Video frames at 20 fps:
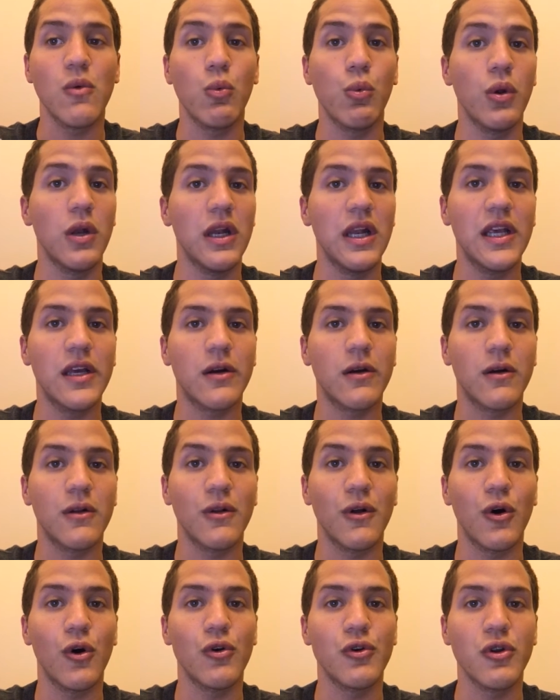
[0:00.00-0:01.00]
with little
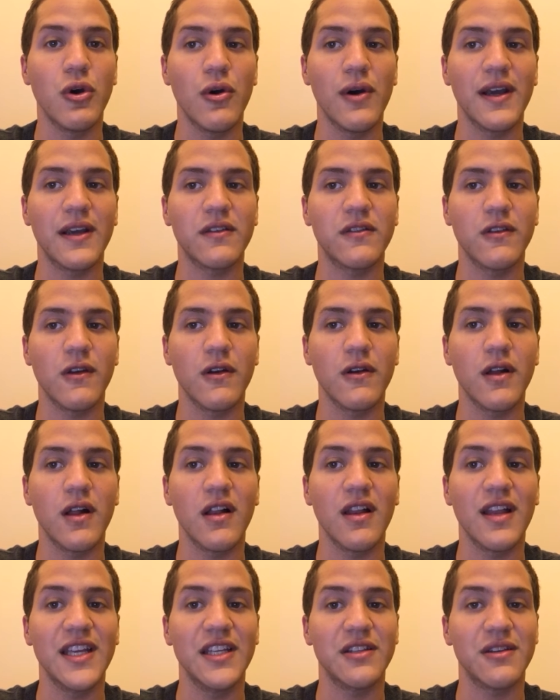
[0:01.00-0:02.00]
or no
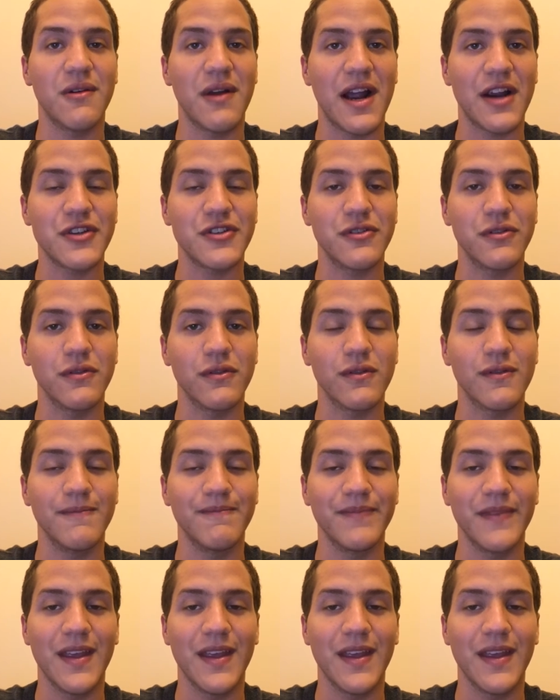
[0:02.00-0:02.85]
external interactions.